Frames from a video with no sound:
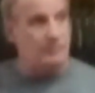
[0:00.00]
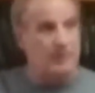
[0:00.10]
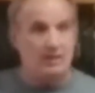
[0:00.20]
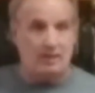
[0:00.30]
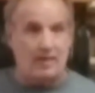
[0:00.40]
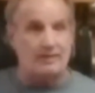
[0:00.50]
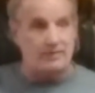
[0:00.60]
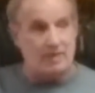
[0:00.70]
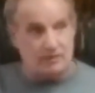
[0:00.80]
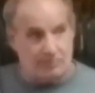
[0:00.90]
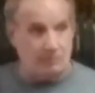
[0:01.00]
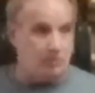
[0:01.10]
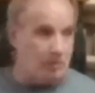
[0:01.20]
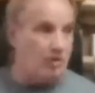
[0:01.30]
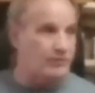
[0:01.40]
him. A lot of times
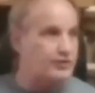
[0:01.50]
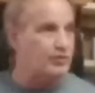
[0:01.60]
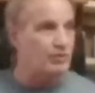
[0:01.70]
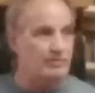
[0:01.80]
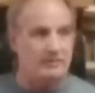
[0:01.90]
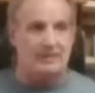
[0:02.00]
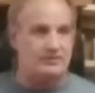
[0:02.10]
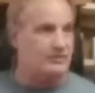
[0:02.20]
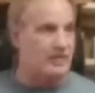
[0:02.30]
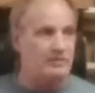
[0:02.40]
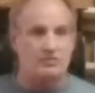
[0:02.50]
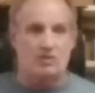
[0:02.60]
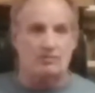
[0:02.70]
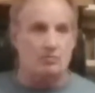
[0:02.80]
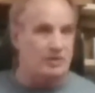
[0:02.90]
people will overshoot him and that's it, game's
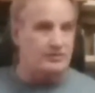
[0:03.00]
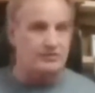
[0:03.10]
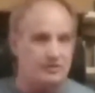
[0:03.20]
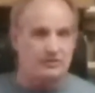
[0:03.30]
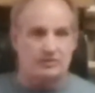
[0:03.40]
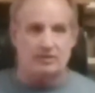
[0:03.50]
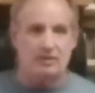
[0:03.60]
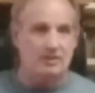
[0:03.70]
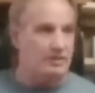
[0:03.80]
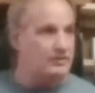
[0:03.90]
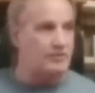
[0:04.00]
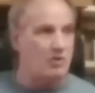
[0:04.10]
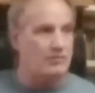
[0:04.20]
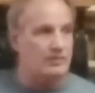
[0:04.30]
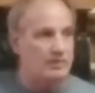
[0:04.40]
over. Once he sees you, it's
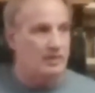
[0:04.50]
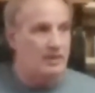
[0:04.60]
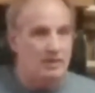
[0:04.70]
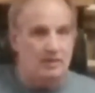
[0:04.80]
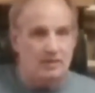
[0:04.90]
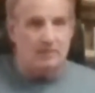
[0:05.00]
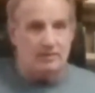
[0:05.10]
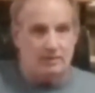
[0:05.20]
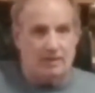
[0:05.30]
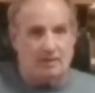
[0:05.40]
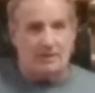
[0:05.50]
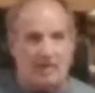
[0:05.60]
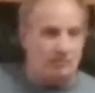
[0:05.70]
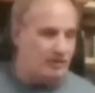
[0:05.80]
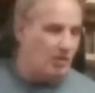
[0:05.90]
over. Yeah,
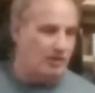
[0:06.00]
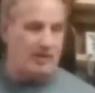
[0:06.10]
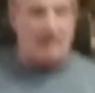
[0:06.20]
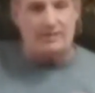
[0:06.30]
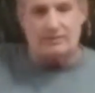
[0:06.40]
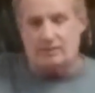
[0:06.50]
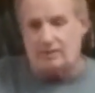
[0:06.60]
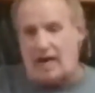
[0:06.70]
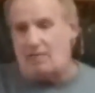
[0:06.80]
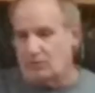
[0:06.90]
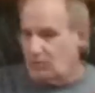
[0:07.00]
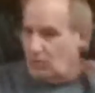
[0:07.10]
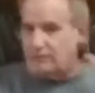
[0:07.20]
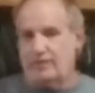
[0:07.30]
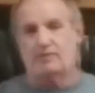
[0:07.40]
I would go with guys, if the gobble
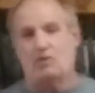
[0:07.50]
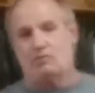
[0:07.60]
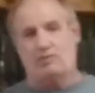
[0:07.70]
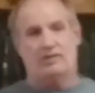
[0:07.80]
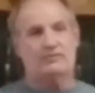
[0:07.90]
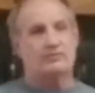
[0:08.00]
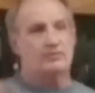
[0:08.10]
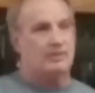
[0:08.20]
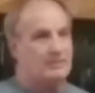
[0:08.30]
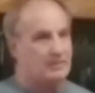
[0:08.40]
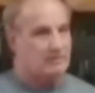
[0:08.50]
go up, they go running through one.